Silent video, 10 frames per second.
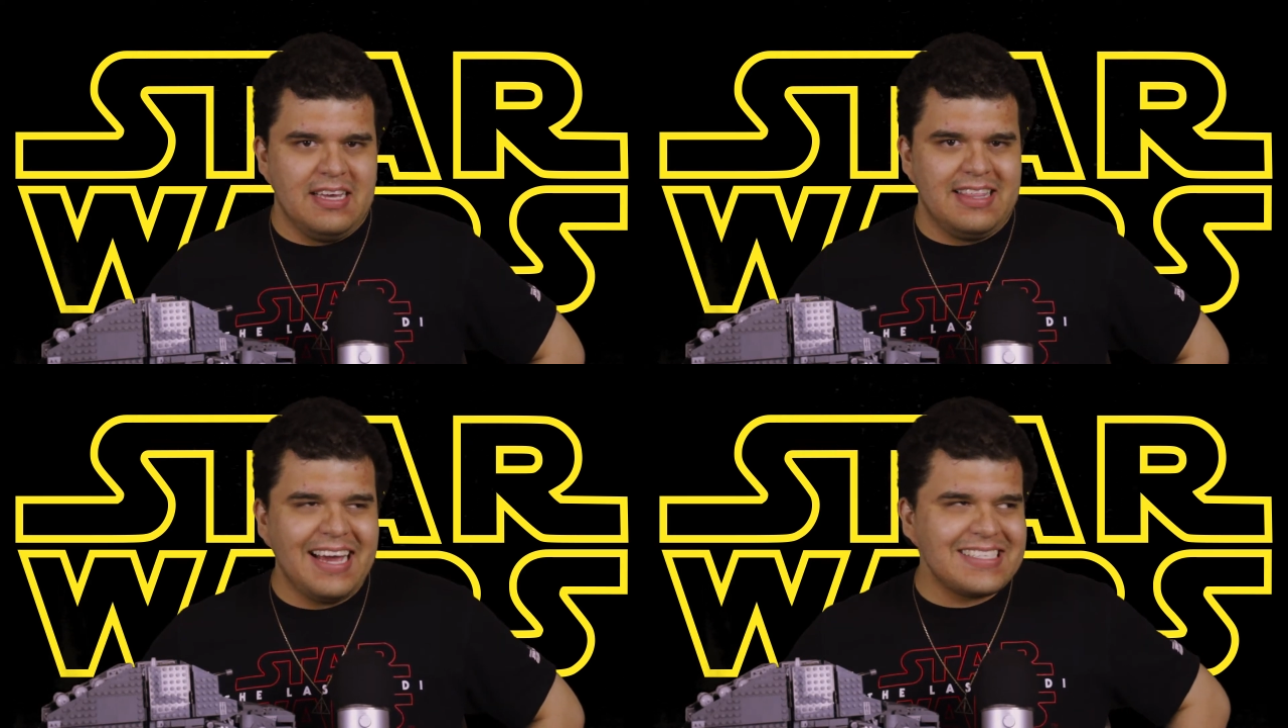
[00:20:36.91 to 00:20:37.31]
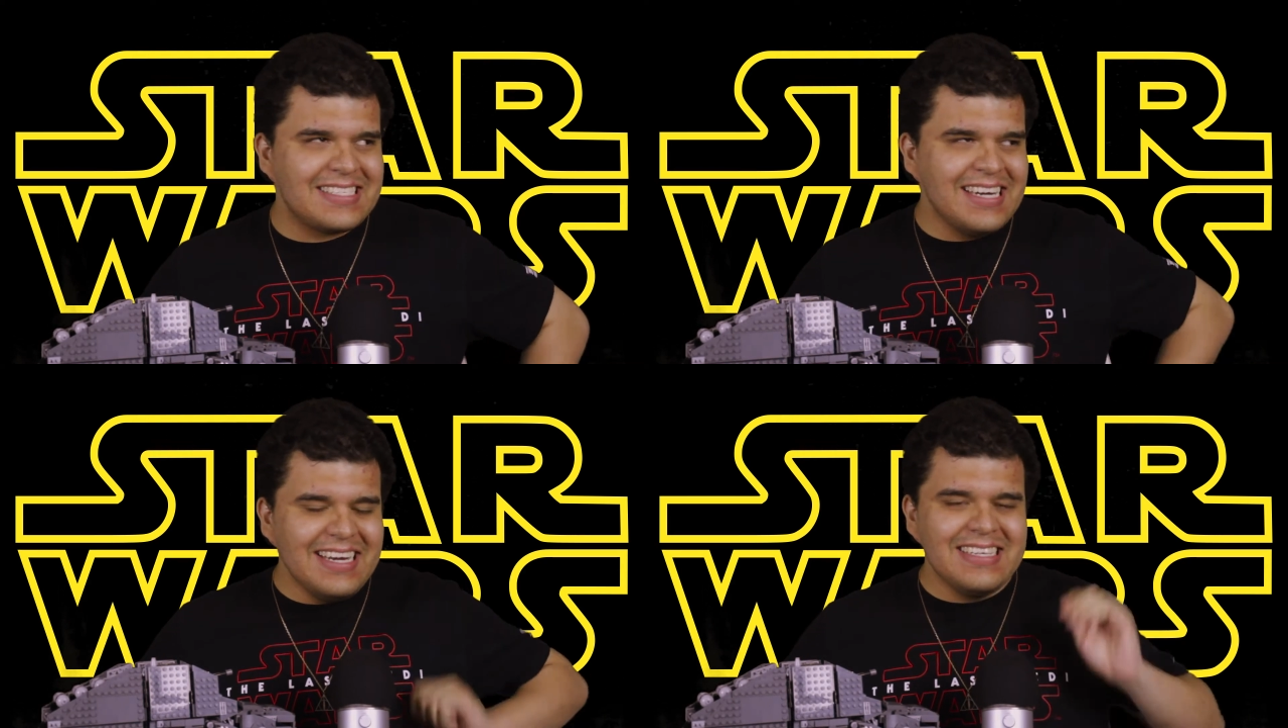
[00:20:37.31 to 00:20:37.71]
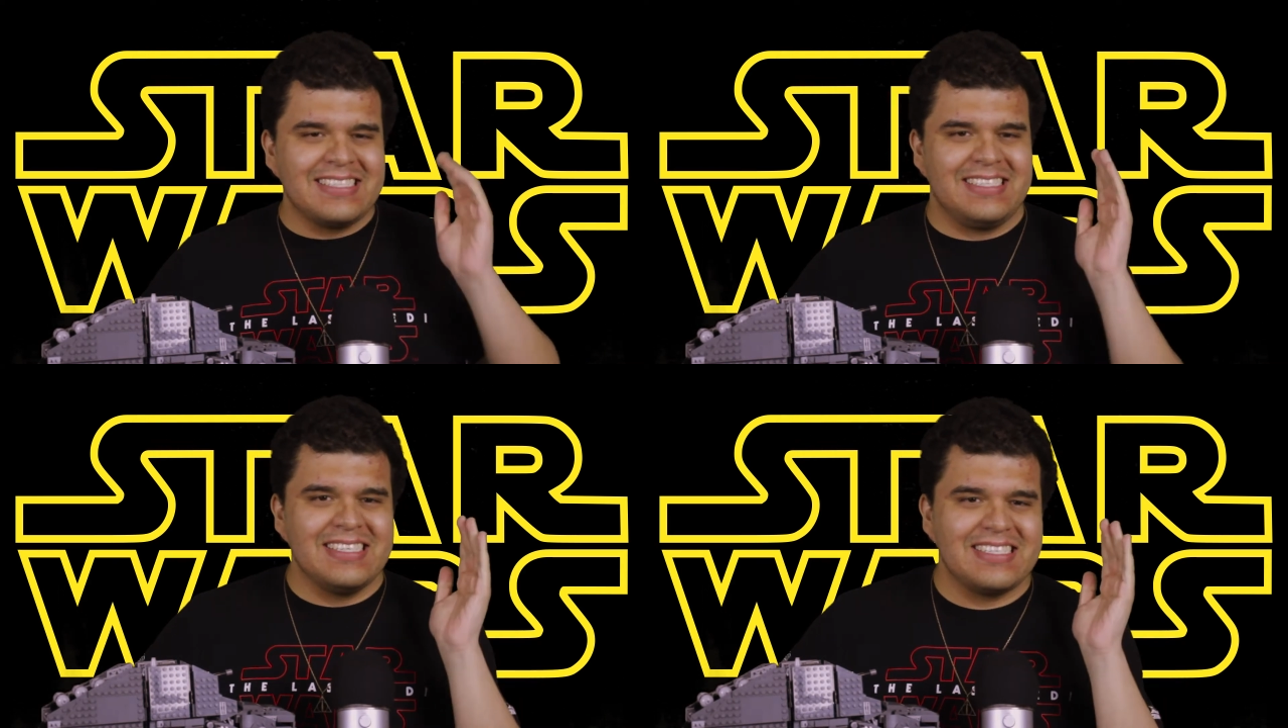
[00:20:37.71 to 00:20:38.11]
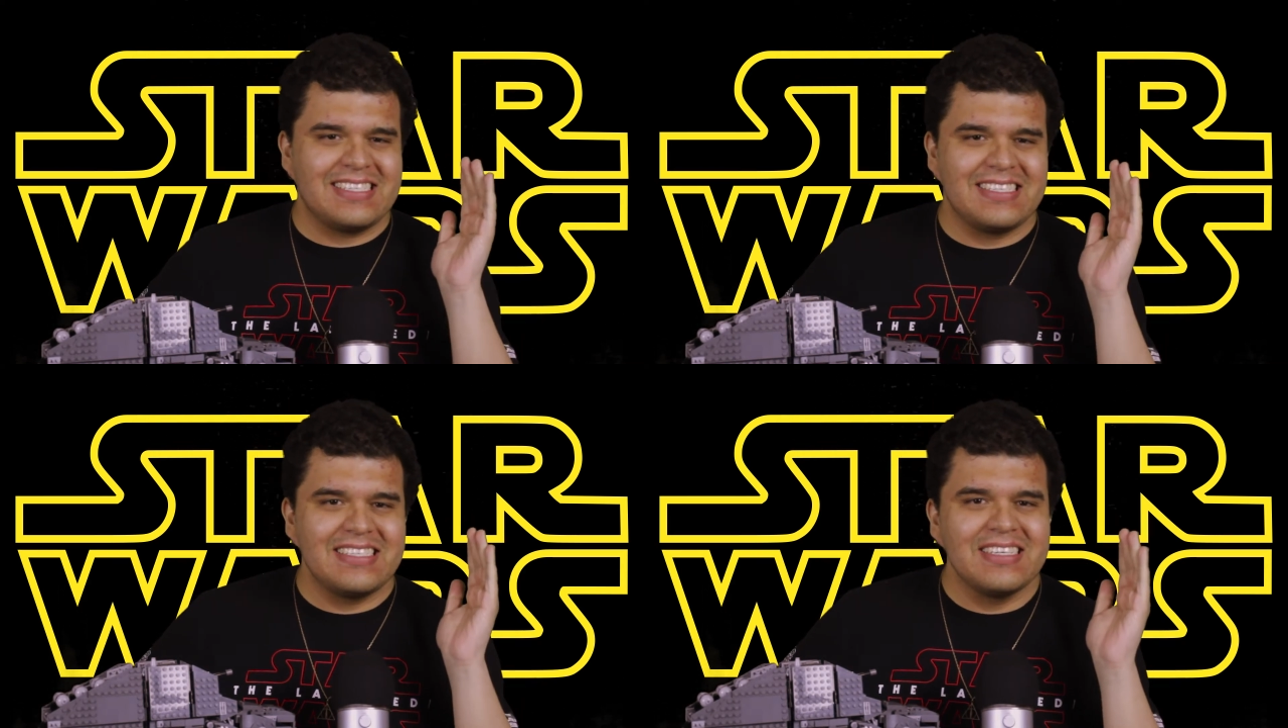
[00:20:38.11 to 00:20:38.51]
That shit is
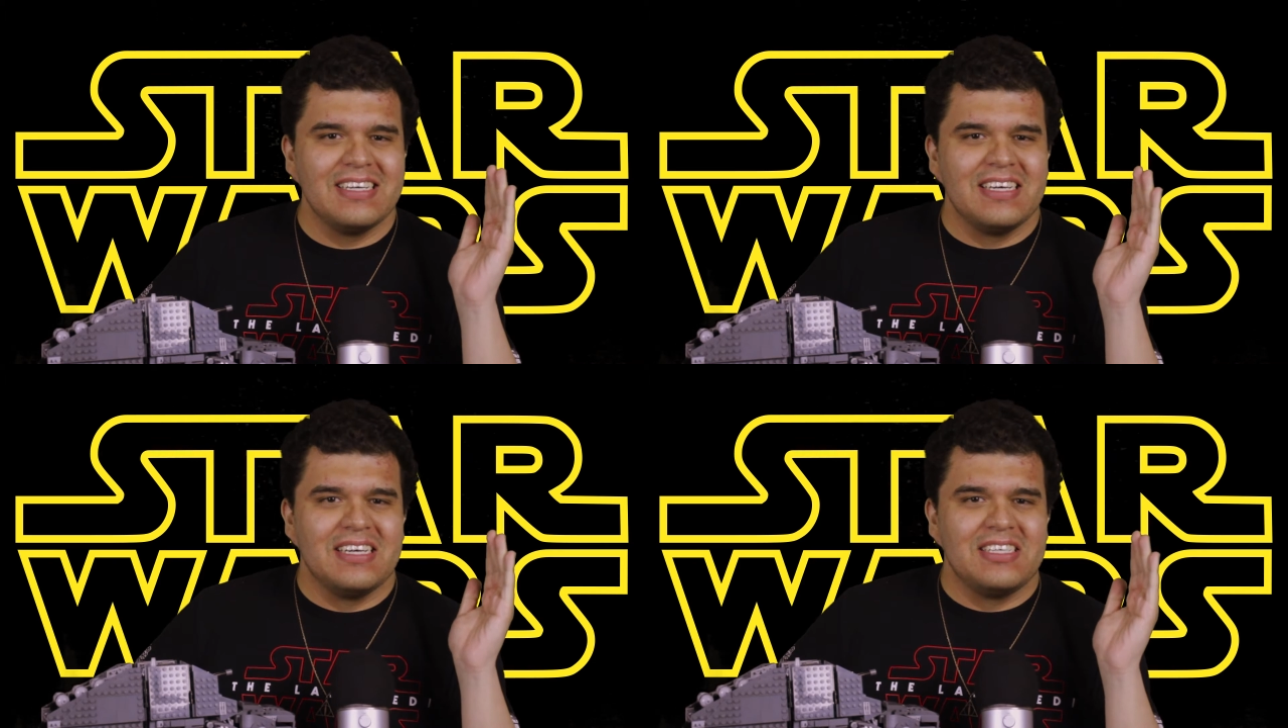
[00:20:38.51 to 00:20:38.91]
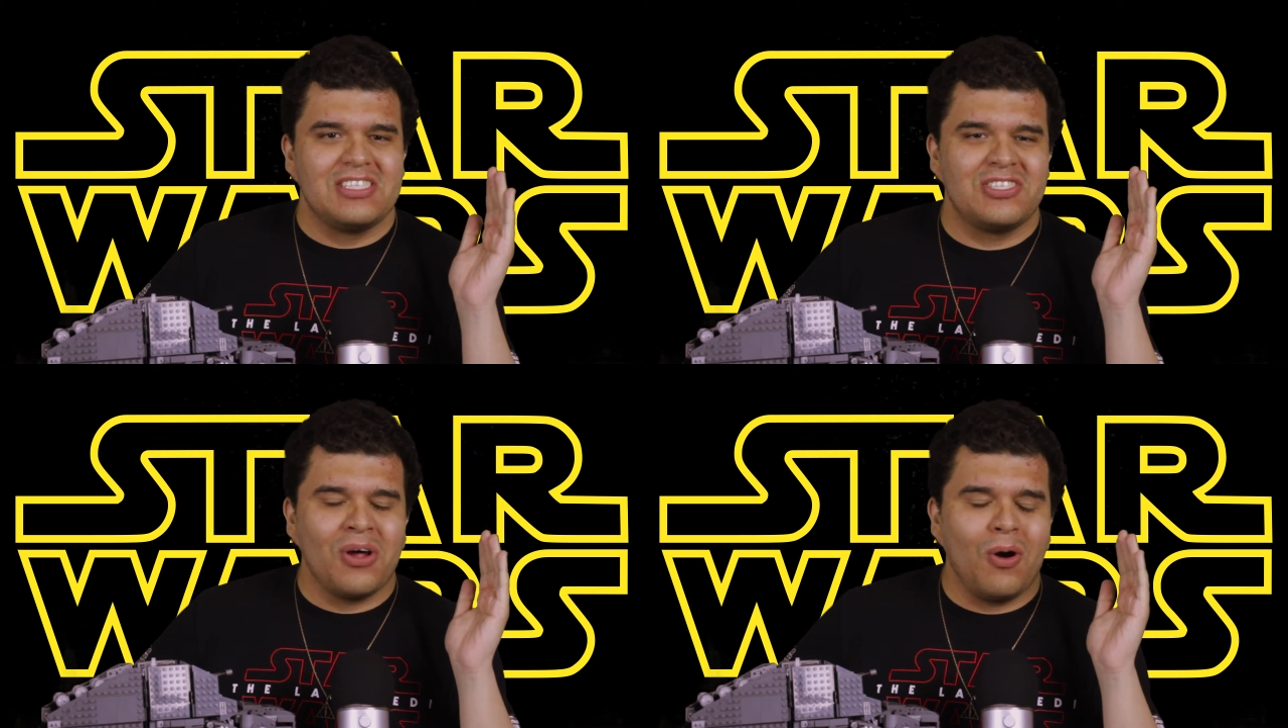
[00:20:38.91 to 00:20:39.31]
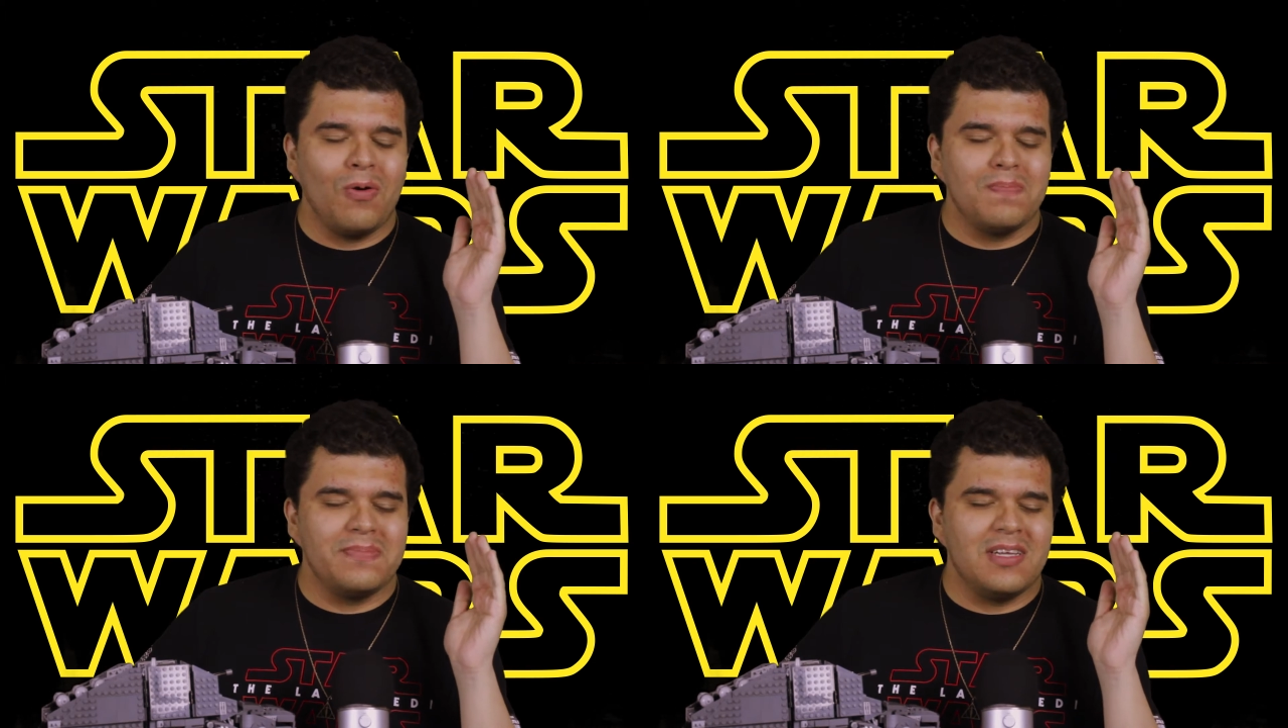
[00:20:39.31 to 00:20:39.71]
just so